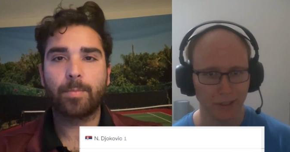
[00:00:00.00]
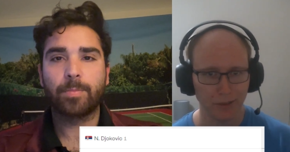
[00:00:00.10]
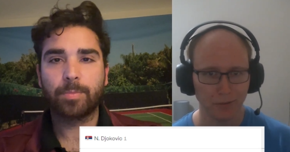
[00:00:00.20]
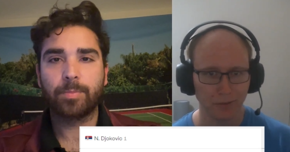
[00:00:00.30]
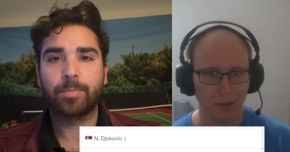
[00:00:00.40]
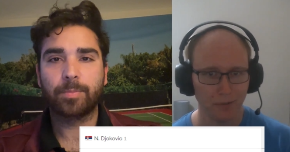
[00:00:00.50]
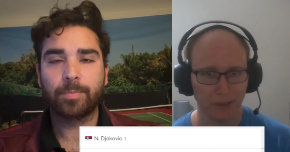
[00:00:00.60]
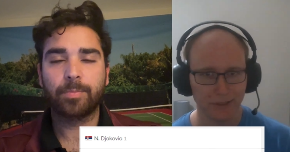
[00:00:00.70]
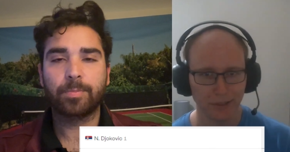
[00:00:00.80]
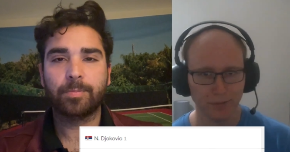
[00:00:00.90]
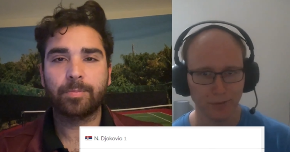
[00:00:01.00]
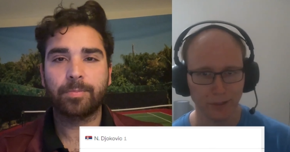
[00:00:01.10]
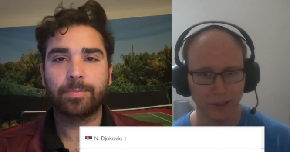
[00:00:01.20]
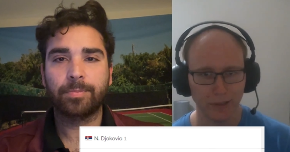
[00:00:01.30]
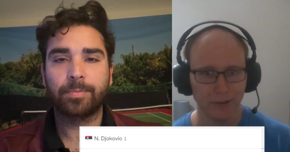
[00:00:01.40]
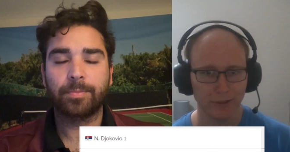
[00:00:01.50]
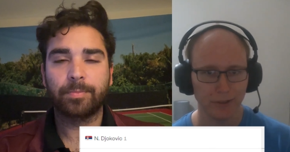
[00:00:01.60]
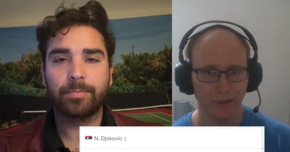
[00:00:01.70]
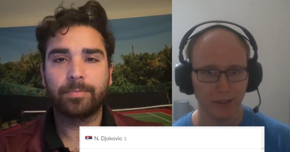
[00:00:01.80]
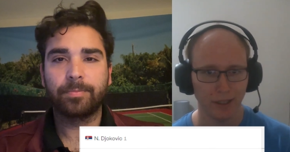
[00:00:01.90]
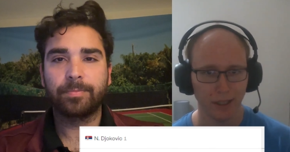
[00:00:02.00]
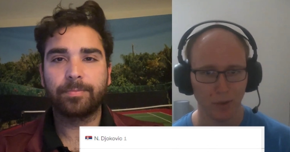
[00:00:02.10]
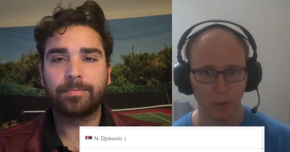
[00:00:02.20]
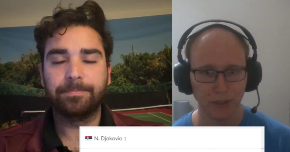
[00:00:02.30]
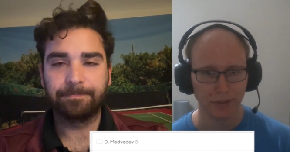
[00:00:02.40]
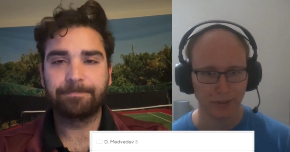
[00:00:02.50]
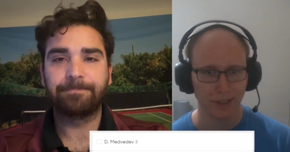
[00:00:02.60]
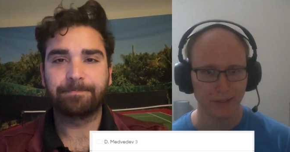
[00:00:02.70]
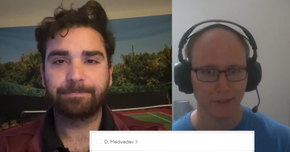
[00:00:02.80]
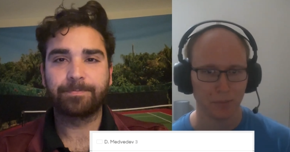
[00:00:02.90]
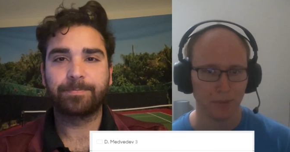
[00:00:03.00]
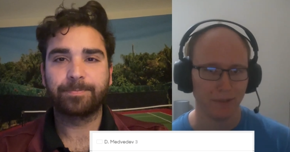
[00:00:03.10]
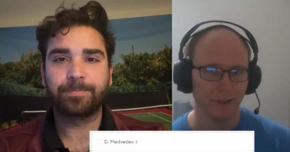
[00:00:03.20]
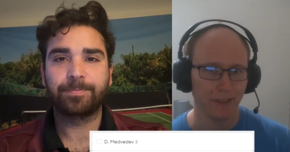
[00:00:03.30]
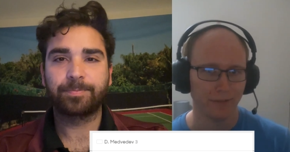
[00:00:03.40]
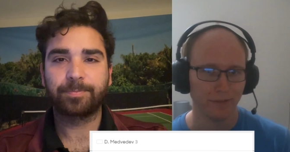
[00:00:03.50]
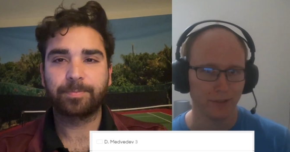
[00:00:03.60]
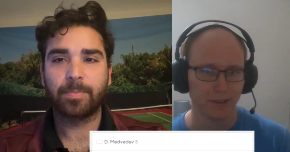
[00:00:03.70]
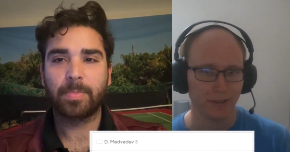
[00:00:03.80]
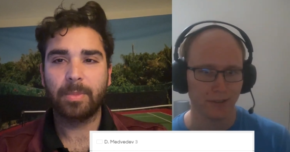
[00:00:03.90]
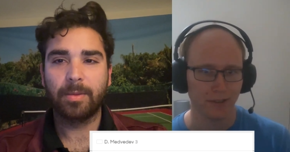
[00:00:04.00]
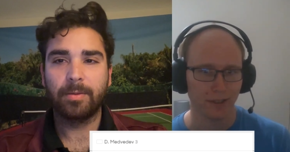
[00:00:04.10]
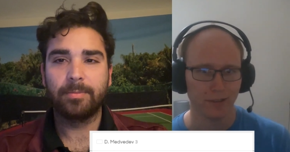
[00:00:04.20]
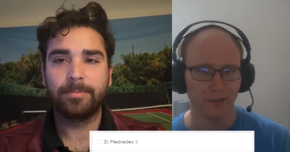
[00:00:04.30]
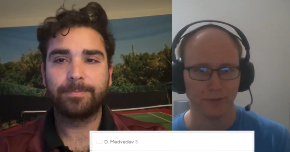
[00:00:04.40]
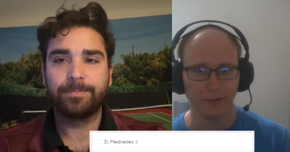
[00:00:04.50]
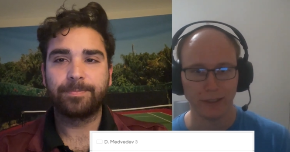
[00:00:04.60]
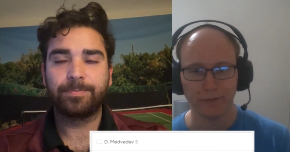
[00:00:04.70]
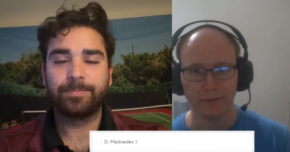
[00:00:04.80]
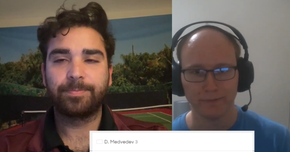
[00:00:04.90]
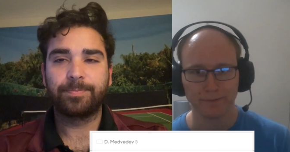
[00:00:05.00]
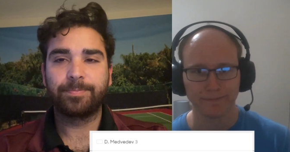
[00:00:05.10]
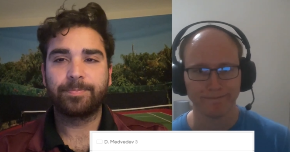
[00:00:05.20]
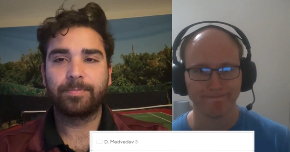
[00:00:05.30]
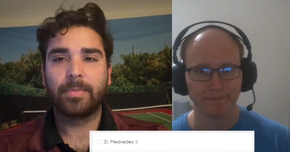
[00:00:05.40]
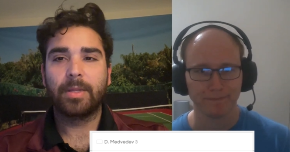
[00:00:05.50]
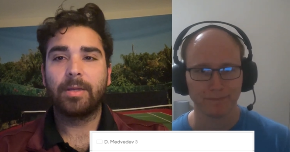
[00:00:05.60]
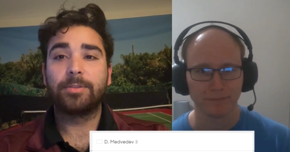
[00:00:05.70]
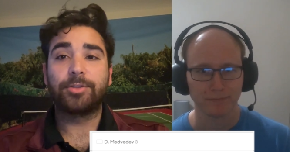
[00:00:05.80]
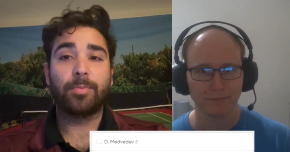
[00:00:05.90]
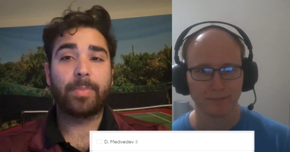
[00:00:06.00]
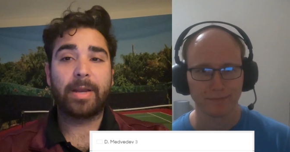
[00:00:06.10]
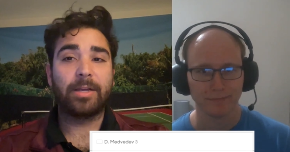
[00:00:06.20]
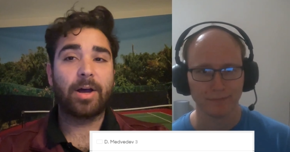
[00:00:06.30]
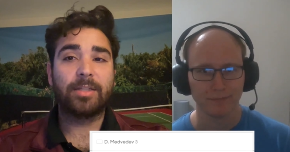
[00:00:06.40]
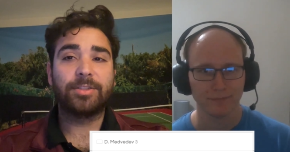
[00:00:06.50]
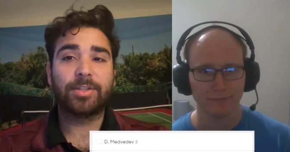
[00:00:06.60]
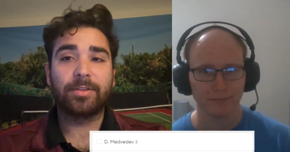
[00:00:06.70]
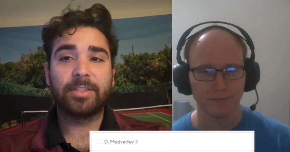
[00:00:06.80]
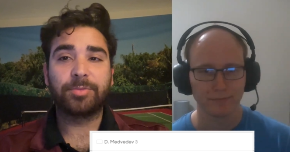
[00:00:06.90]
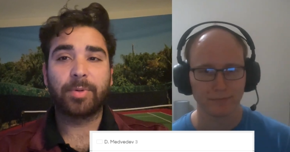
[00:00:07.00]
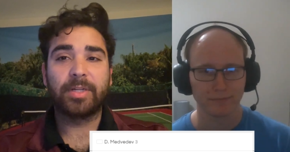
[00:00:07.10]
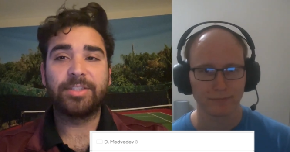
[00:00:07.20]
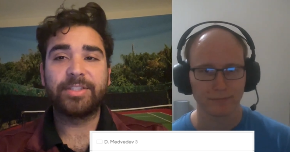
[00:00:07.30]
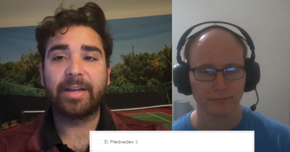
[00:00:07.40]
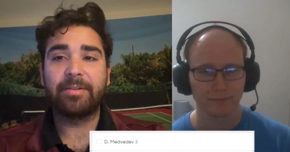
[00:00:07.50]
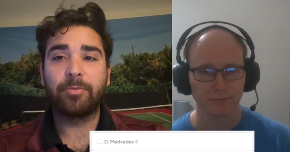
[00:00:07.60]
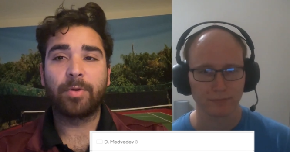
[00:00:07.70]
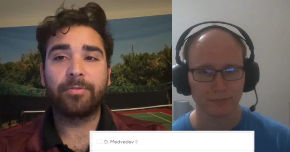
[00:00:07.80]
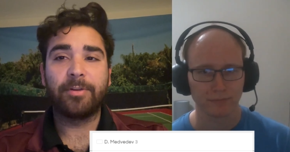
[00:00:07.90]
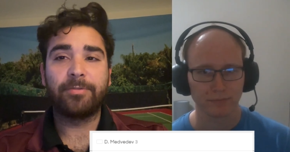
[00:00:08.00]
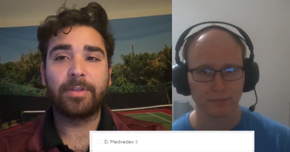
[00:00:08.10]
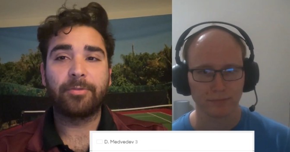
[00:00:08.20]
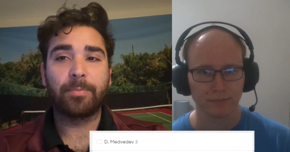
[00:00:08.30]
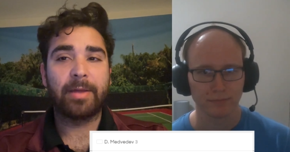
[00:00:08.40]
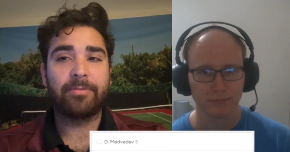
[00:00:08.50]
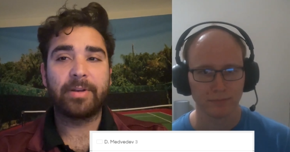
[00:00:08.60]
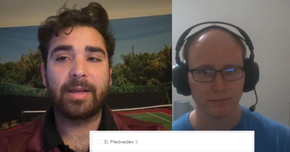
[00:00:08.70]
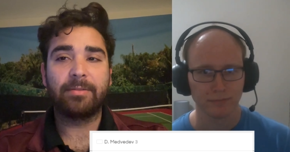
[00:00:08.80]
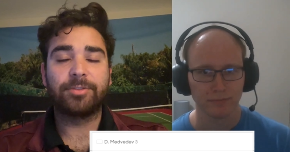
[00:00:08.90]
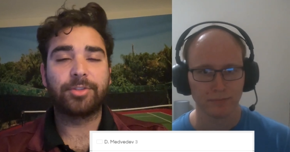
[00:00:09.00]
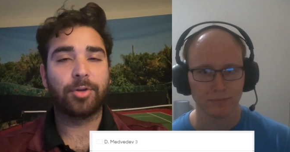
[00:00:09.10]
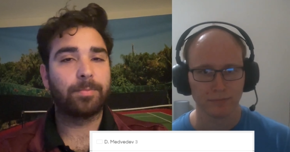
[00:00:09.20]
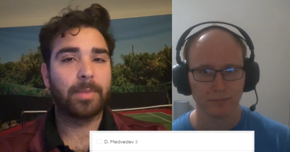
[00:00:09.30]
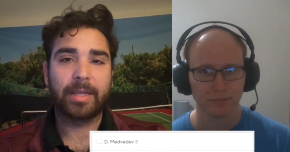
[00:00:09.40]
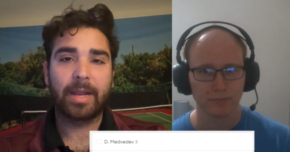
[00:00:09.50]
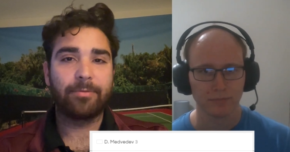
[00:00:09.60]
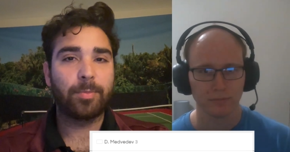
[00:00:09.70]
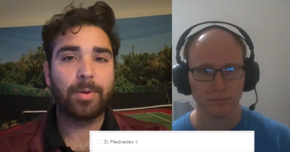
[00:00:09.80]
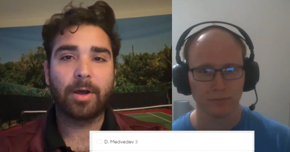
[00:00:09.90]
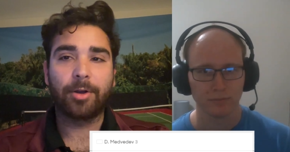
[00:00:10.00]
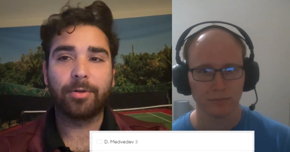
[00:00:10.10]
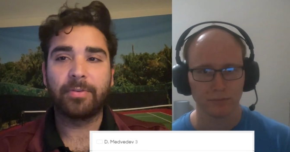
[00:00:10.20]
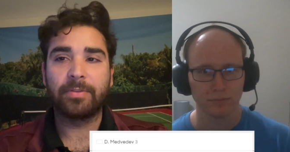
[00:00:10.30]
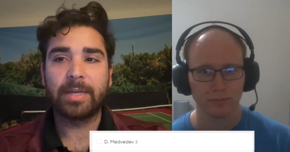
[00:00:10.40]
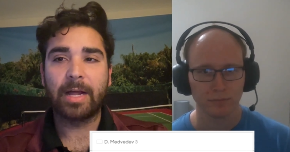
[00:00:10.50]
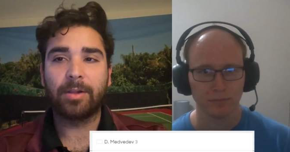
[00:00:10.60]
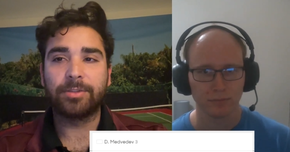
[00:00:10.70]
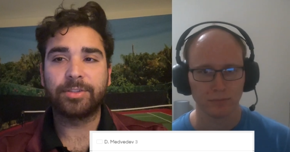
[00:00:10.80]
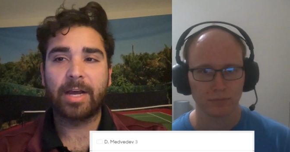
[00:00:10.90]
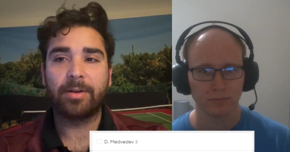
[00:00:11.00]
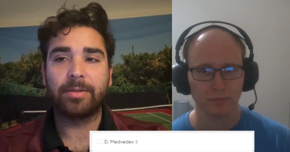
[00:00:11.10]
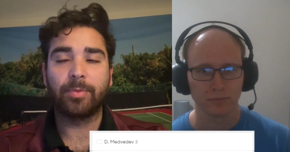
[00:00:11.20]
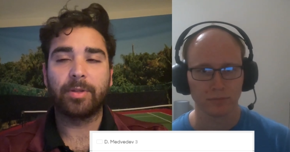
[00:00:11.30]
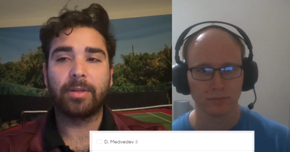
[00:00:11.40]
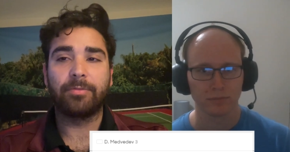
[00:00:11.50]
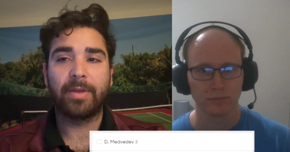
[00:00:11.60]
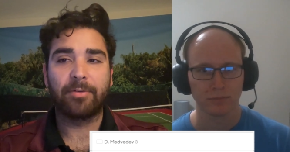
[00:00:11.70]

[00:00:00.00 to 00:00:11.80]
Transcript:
Speaker 1: excited overall myself for those. Uh, what are your thoughts on Medvedev versus uh, Zverev?
Speaker 2: So betting odds on this one is negative 150 for Medvedev. So again, if you put $150 down in